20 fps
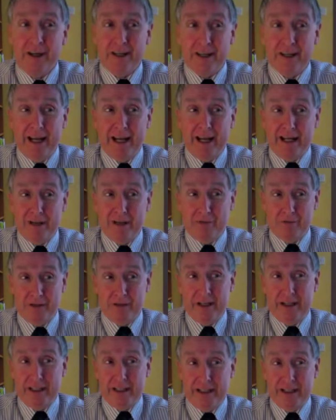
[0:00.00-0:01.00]
that is
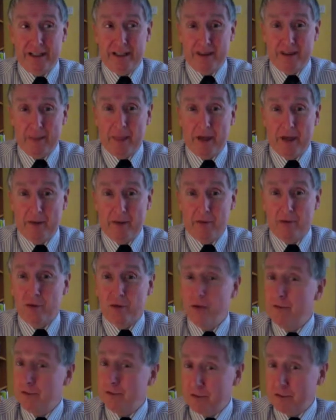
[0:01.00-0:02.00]
really an
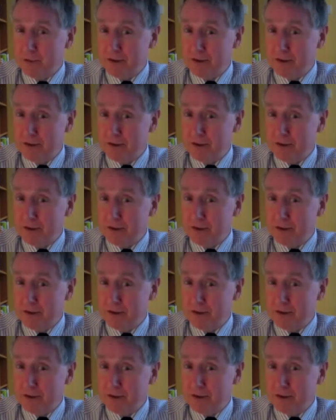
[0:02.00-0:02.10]
uncomfortable